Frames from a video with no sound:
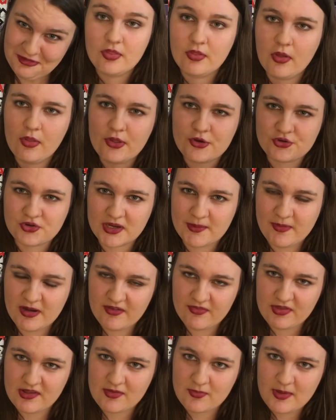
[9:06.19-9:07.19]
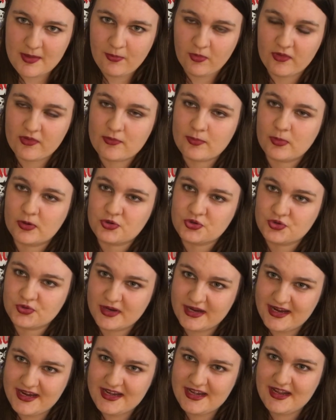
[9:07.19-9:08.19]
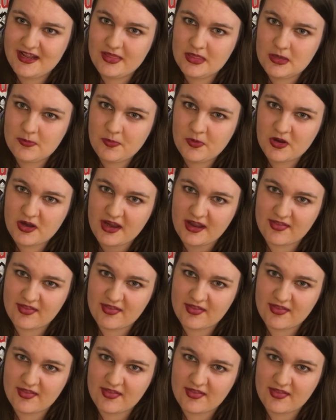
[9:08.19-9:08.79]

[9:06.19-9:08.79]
Though the treatment of these people is portrayed in the book,